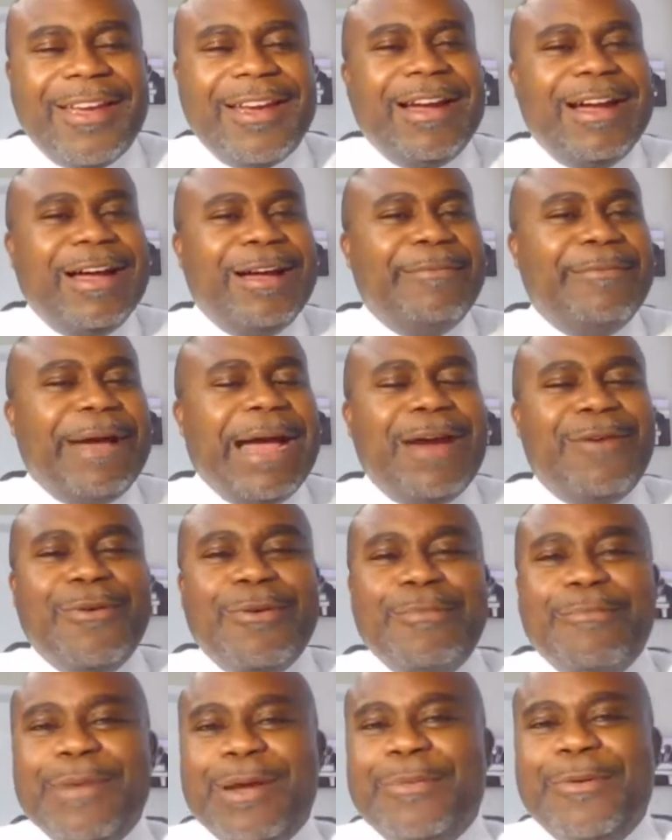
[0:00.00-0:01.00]
I
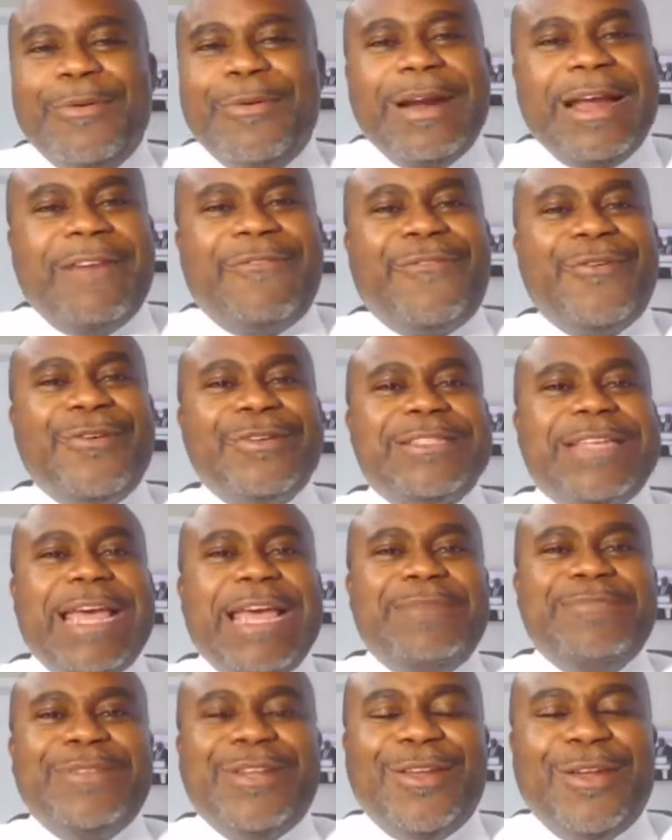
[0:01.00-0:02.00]
remember when I first
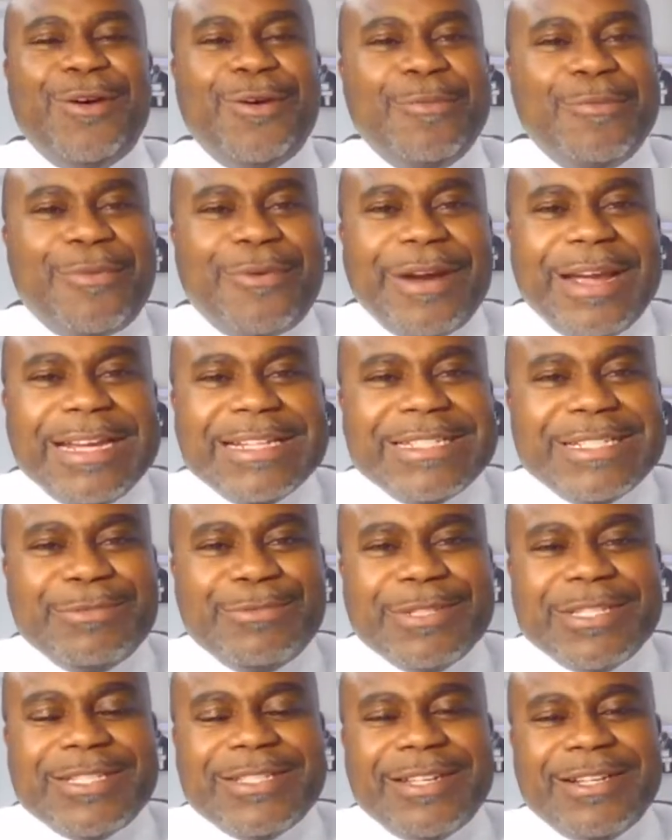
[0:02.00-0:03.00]
came to Lone Branch, she
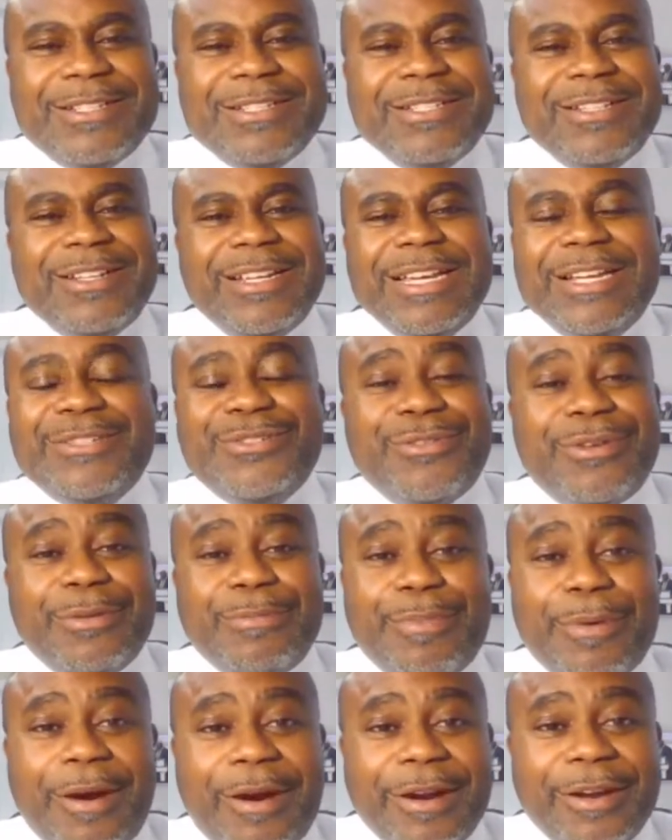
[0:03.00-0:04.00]
was such an
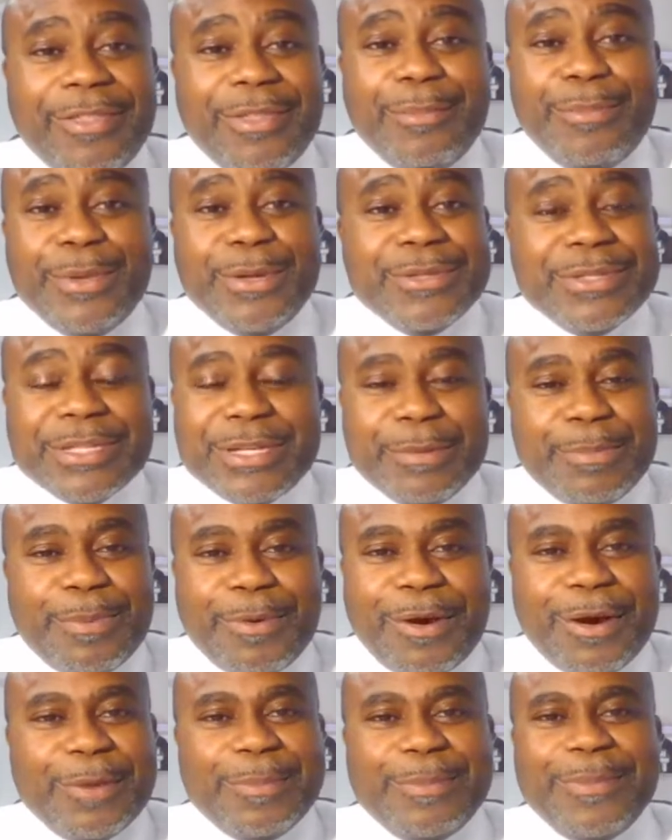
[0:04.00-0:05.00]
intricate part of the music
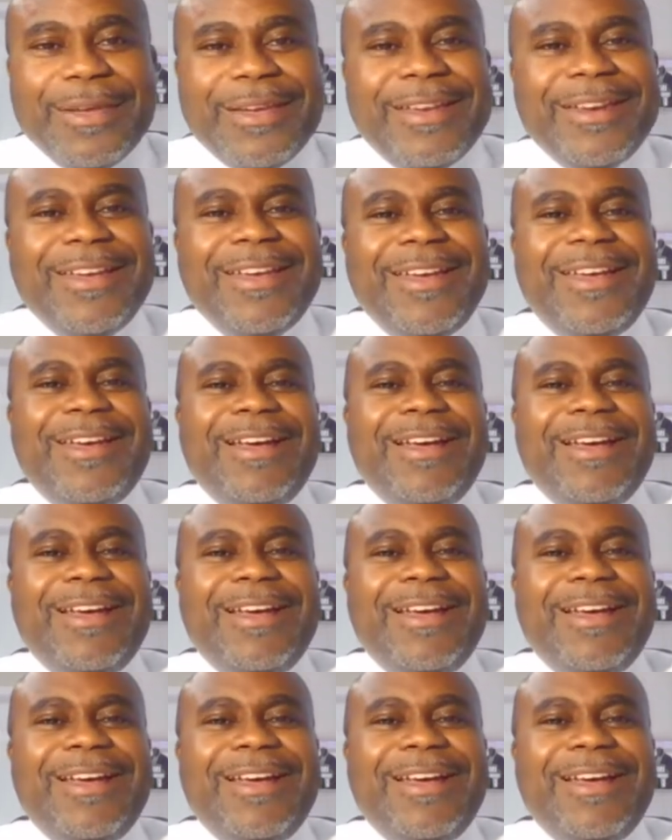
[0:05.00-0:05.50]
department,